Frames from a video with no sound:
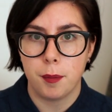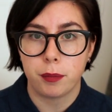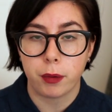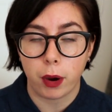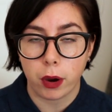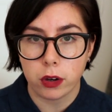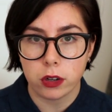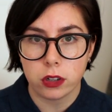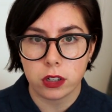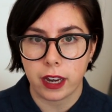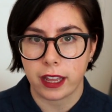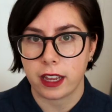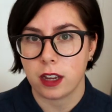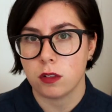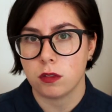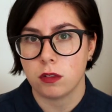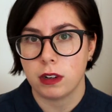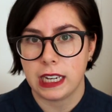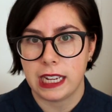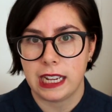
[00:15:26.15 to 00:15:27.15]
brogue, like
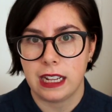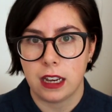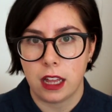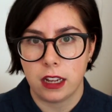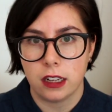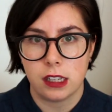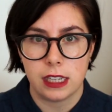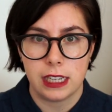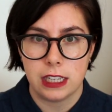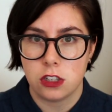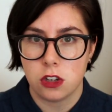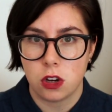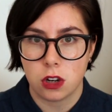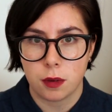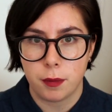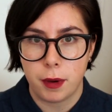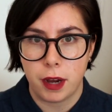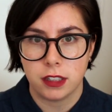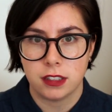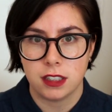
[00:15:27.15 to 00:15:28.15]
a really clunky
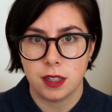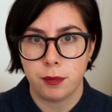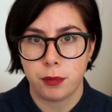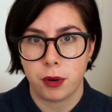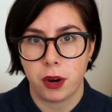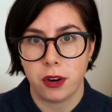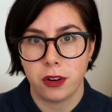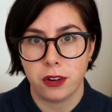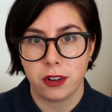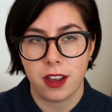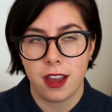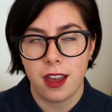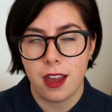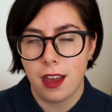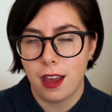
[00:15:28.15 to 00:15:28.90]
Doc Martin brogue,